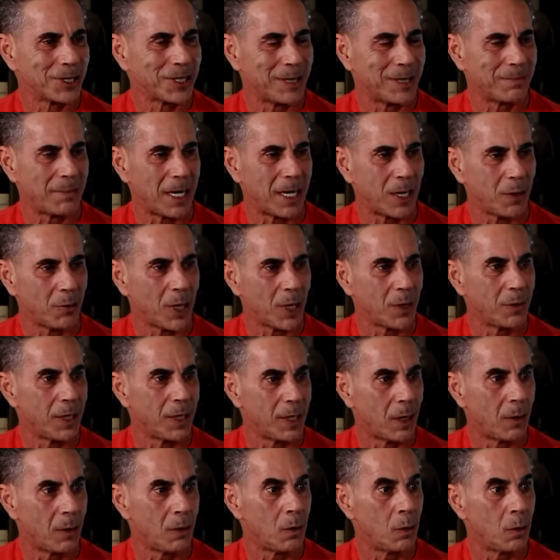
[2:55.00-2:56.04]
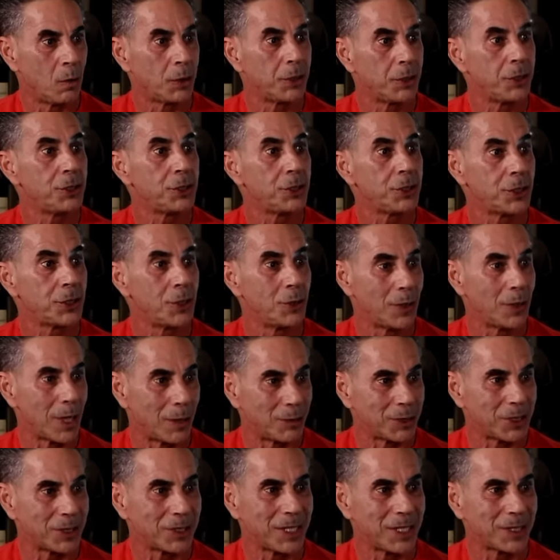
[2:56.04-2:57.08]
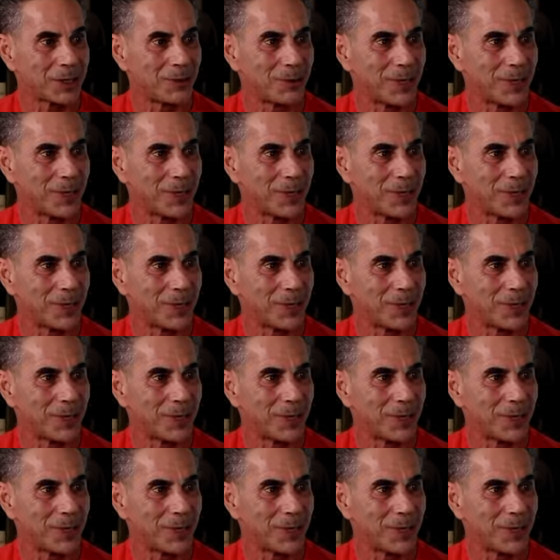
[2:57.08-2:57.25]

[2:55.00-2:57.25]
said, by the way, you know, what did you shoot? That was his last